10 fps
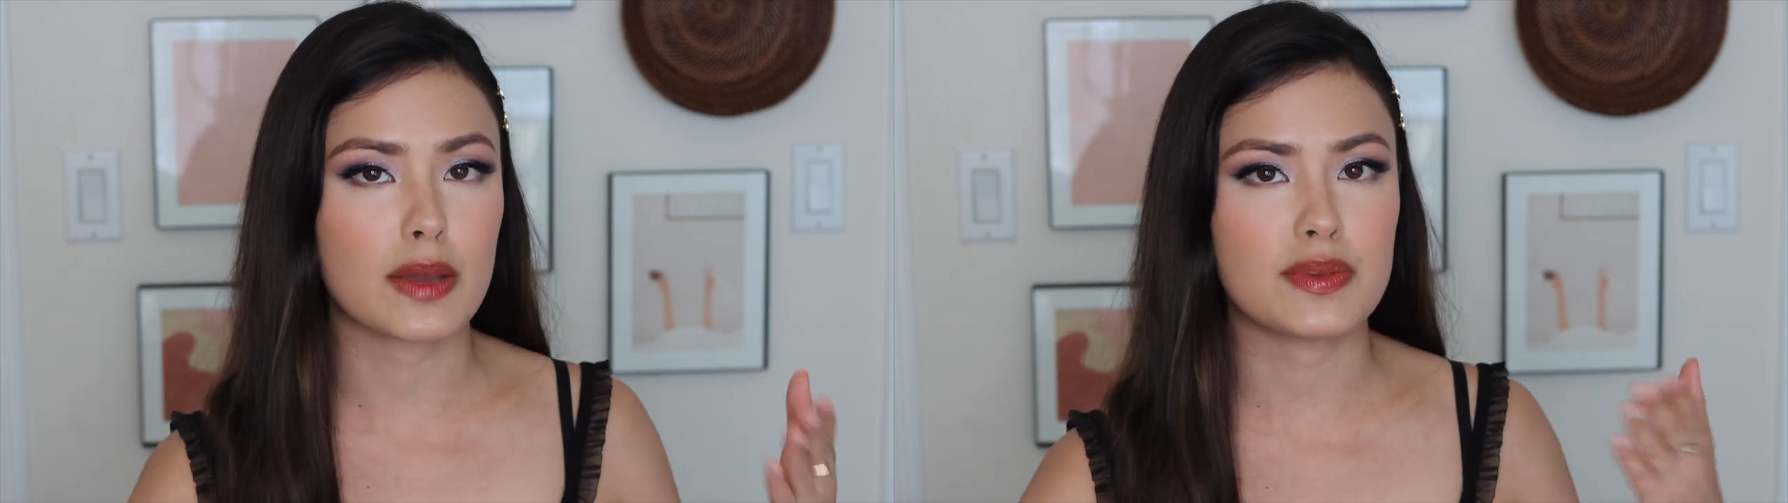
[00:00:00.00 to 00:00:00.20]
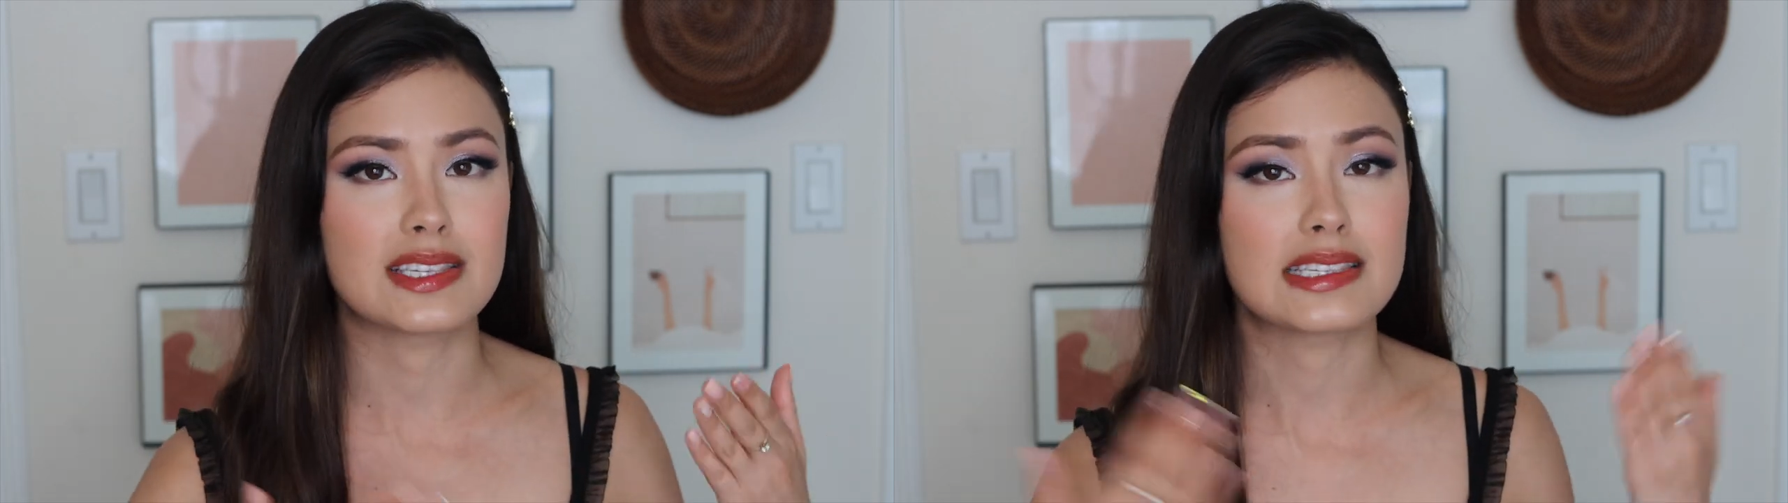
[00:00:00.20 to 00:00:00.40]

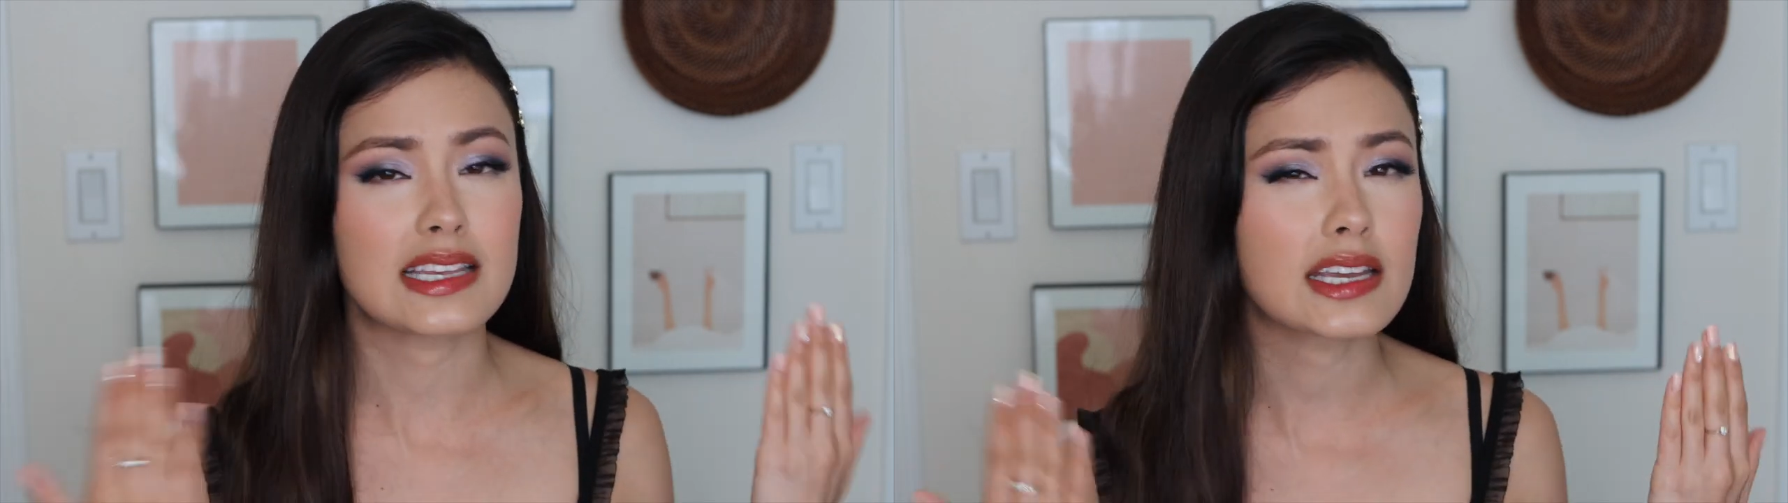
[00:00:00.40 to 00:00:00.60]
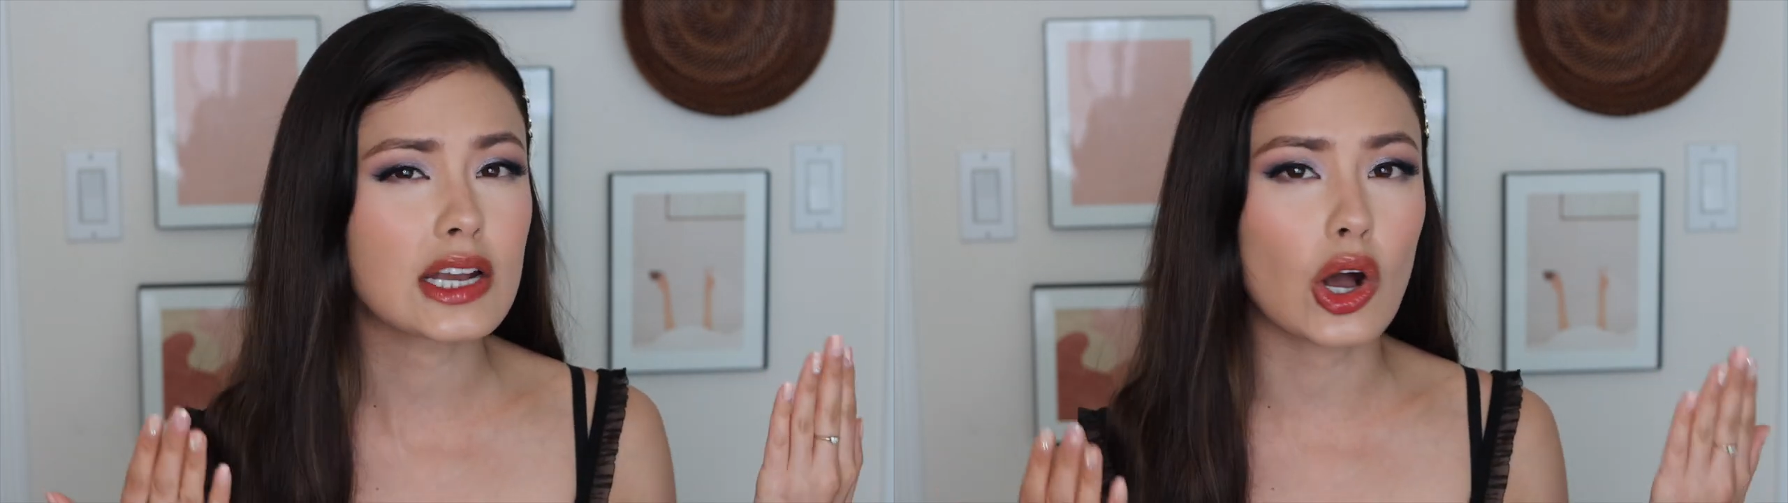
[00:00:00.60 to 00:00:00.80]
might be
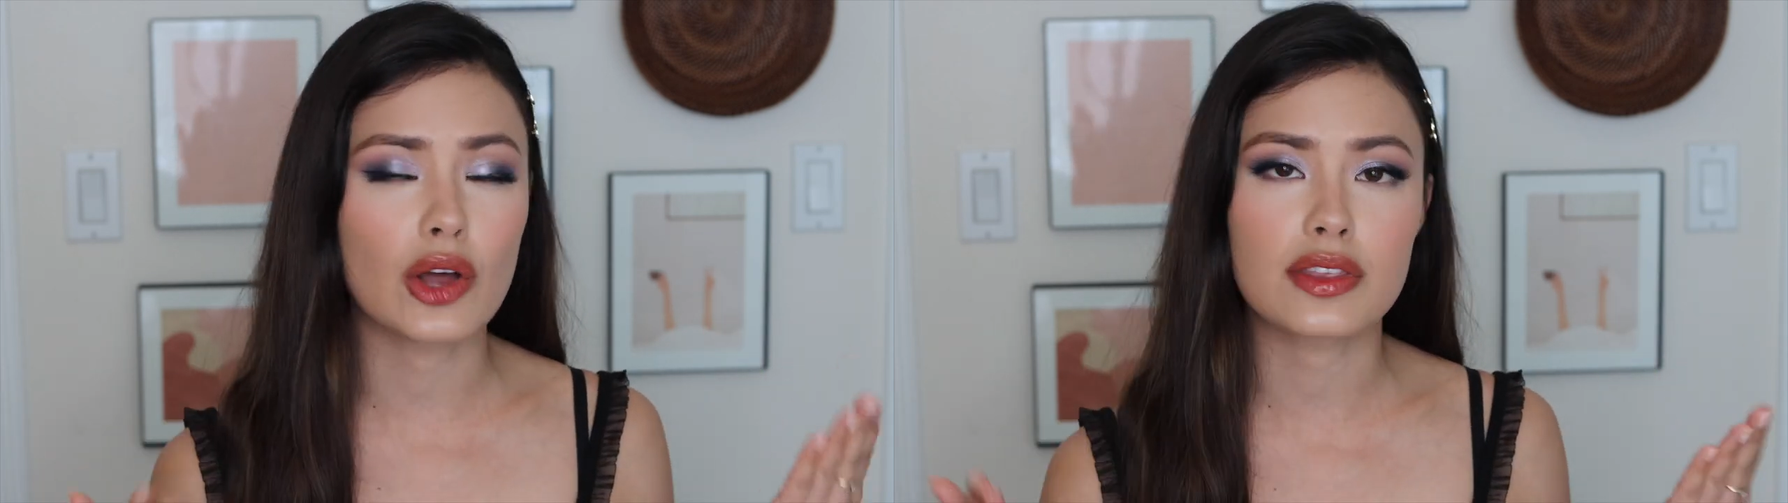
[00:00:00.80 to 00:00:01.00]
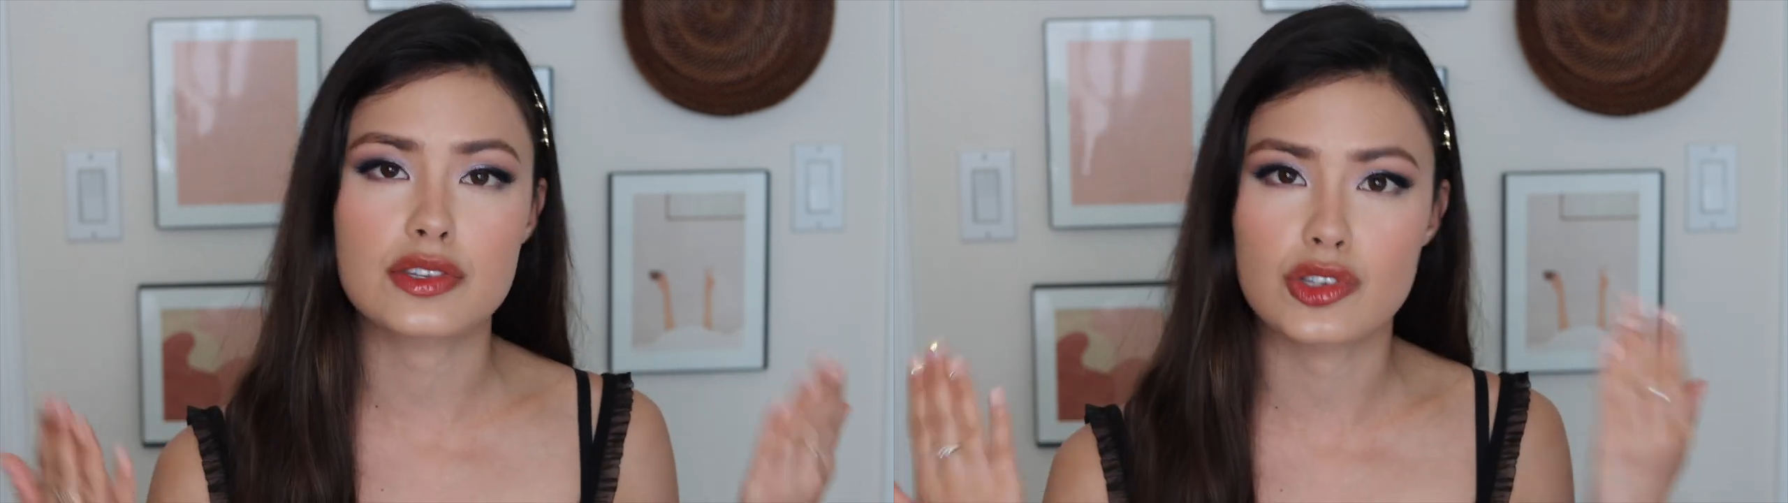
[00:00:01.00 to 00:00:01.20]
sitting
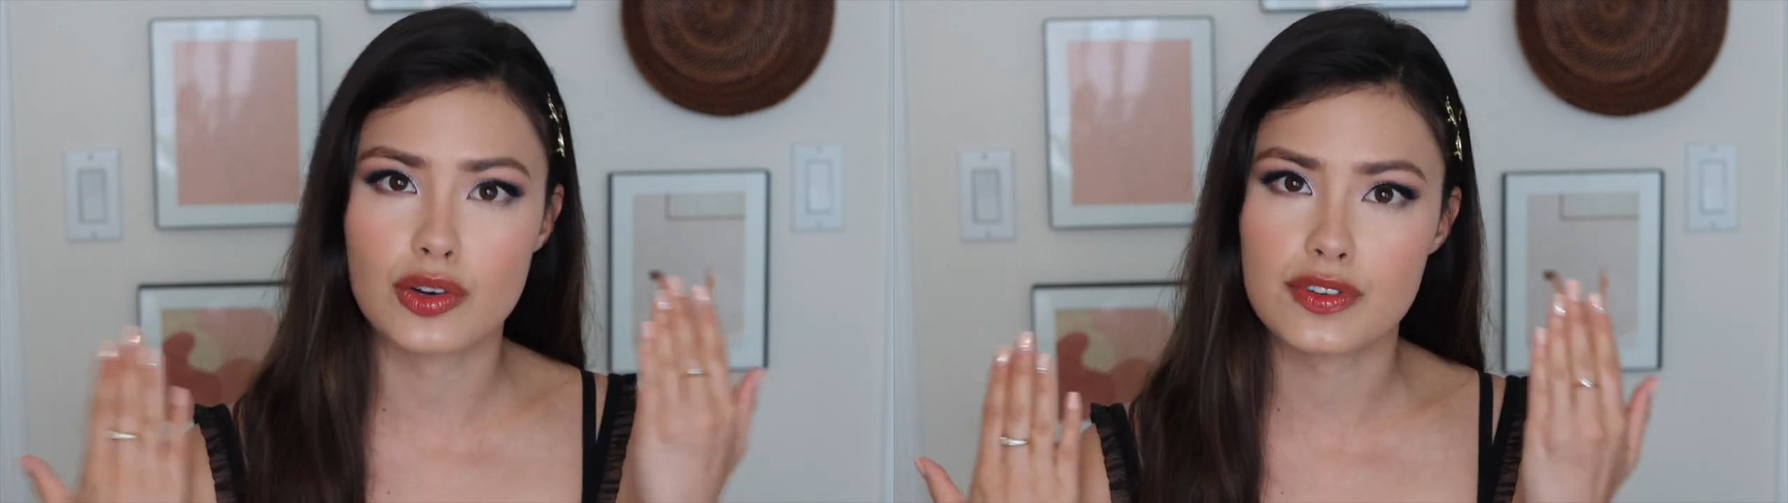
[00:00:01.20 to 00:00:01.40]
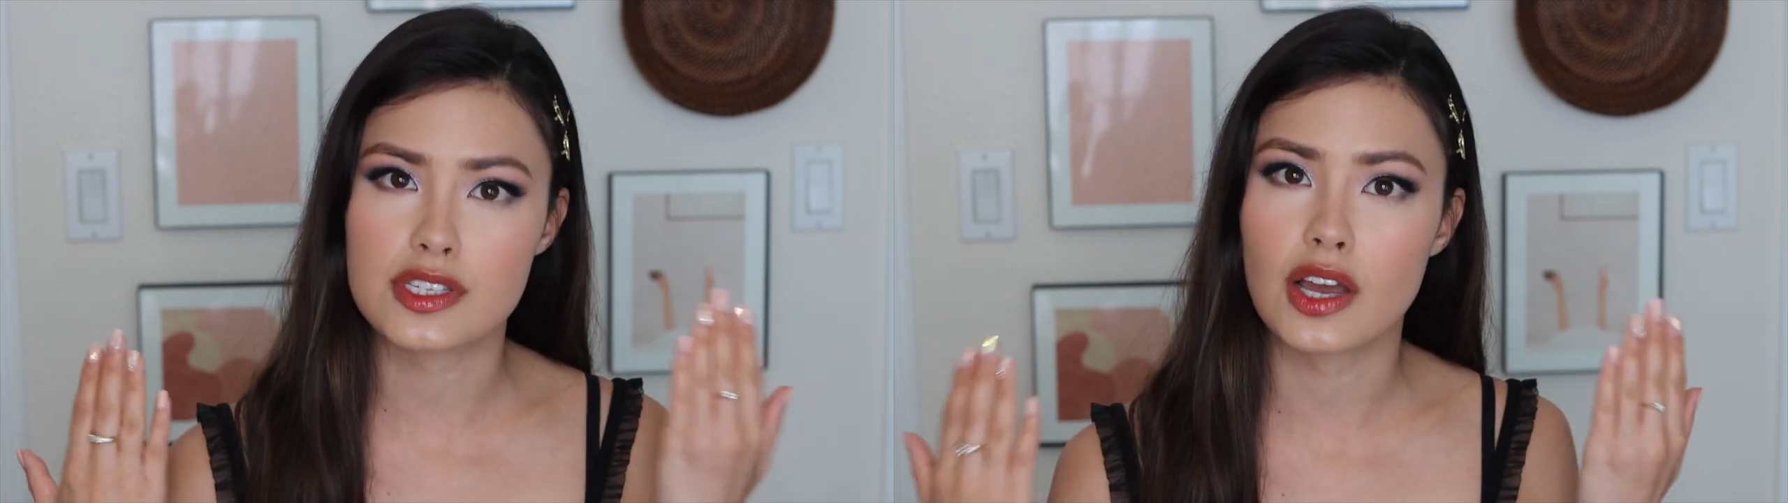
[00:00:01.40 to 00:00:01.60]
on the surface